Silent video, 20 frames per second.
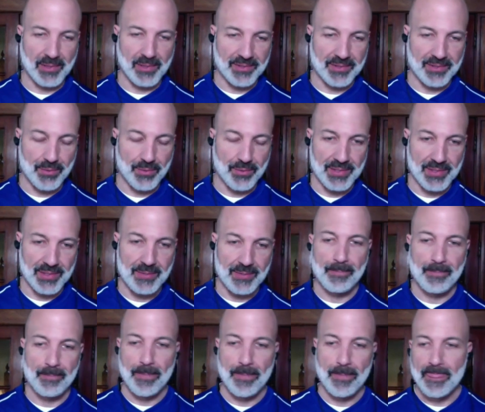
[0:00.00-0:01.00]
Paul Public
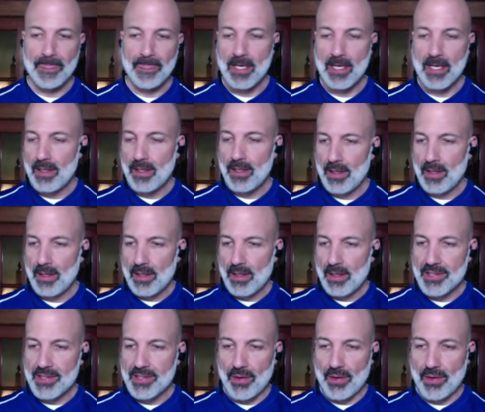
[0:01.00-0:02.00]
Schools.
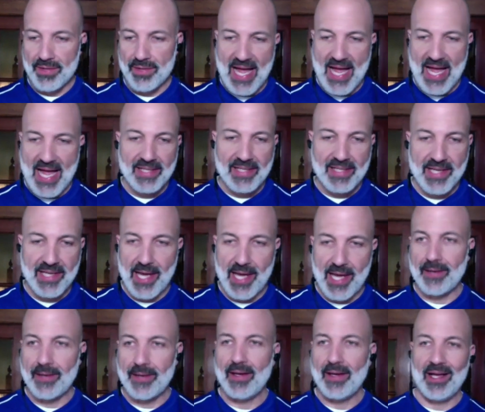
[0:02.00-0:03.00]
So that
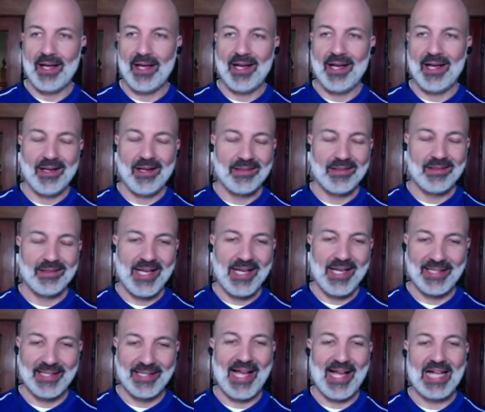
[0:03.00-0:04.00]
is a uh,
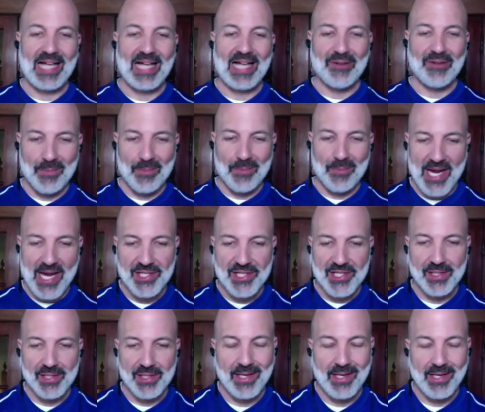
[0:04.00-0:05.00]
a lot of
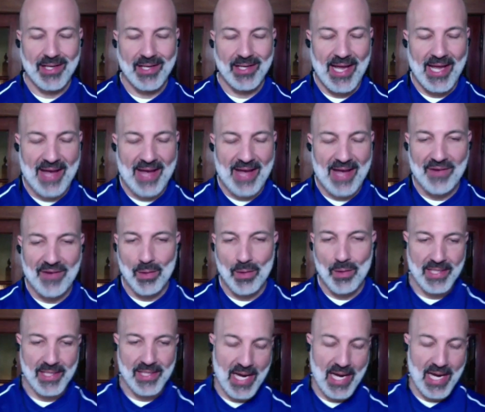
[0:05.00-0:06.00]
information in a
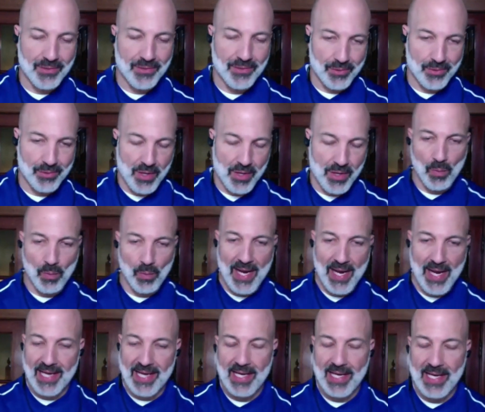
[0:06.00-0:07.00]
half hour that I threw
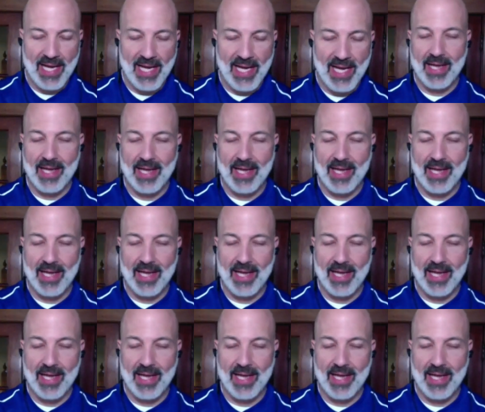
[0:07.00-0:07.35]
your way.